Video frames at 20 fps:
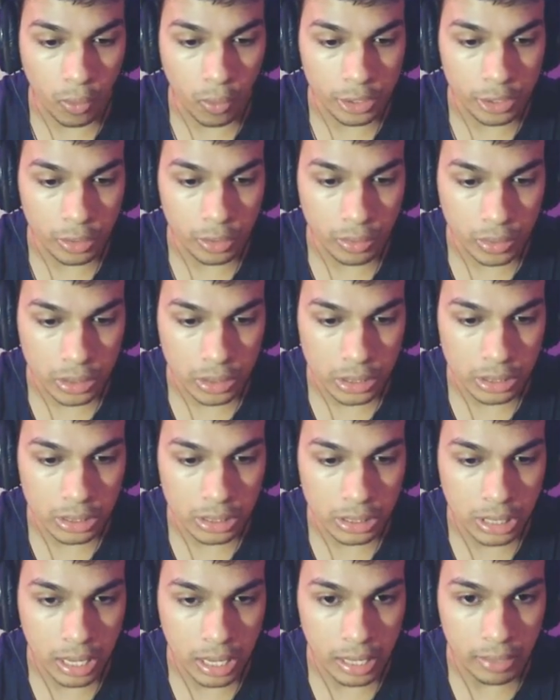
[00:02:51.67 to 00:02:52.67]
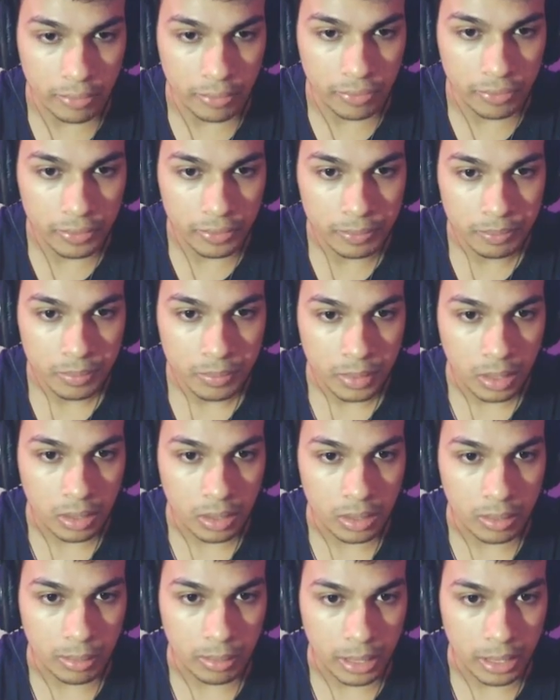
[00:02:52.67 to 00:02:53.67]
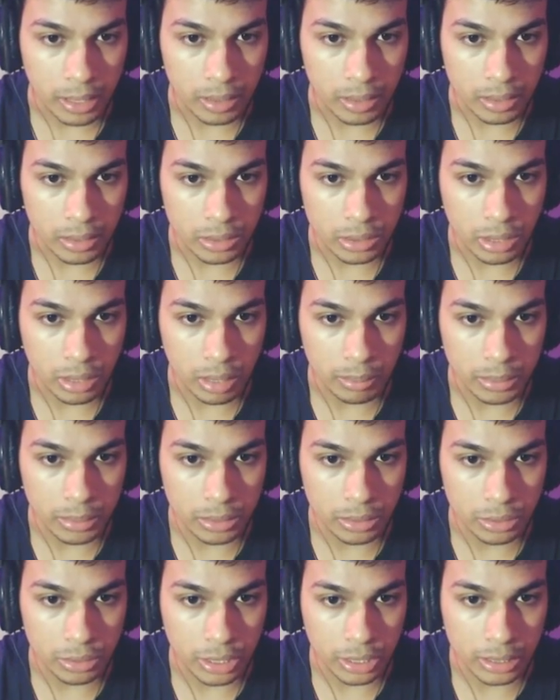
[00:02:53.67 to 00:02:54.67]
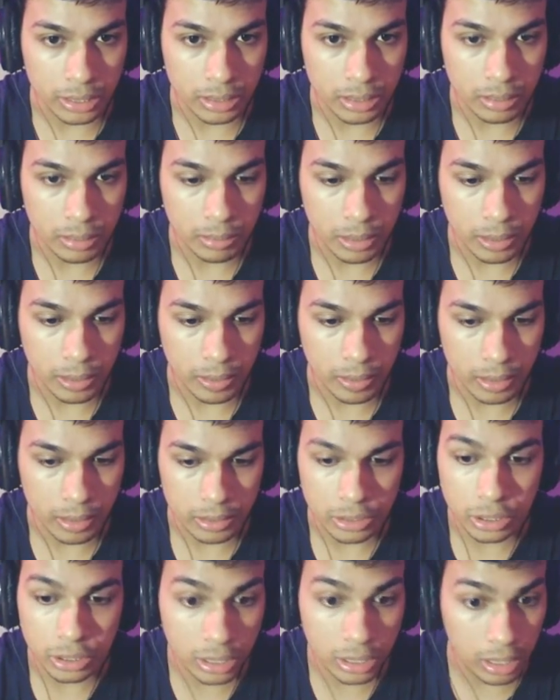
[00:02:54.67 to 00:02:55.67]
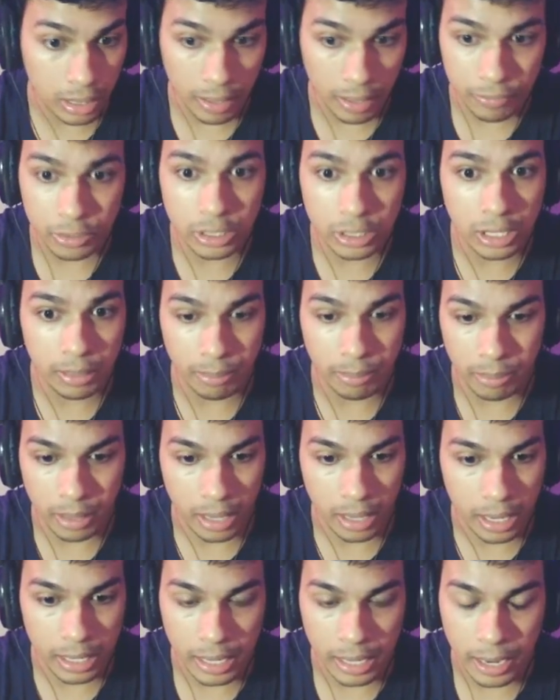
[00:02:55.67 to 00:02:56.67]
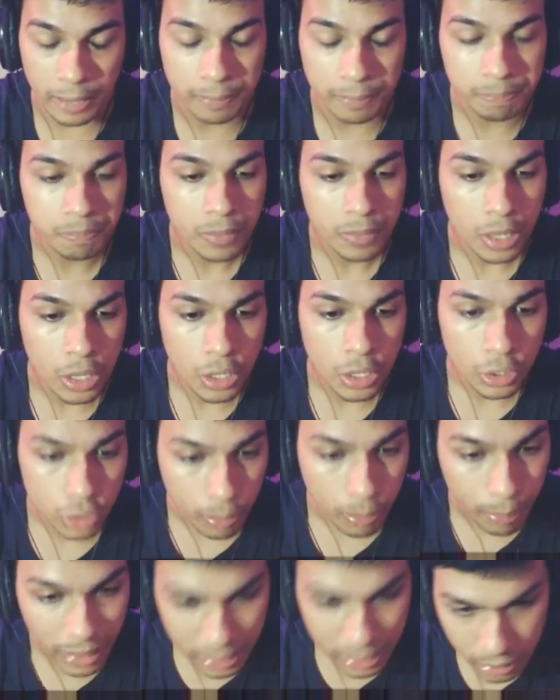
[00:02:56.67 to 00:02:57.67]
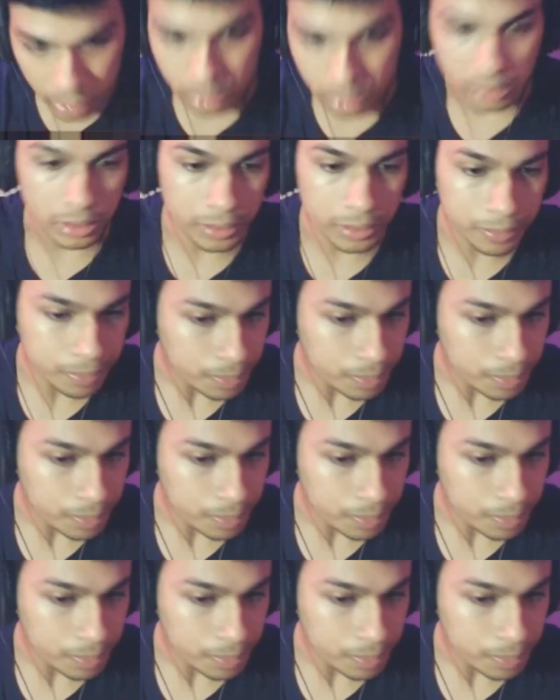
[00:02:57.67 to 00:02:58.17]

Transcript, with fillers: yourself. Alright, oh my god, the zombies are chasing me. Alright, just gotta have to keep an eye out. So, basically,